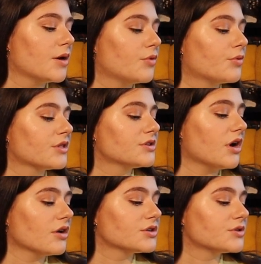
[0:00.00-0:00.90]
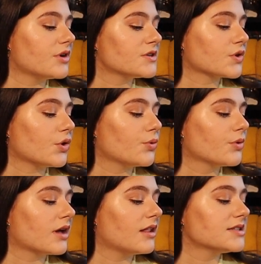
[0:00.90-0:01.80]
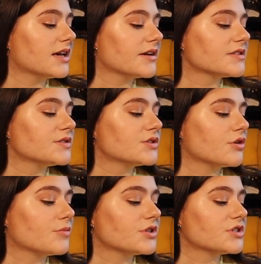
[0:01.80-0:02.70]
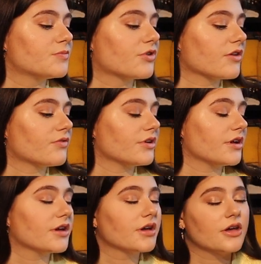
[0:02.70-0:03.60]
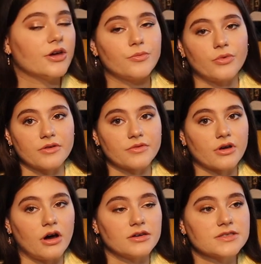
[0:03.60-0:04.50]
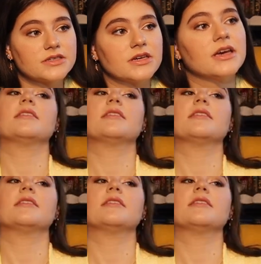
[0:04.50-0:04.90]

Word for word: But with a daughter to rescue, Galatea is determined to break free, whatever the cost.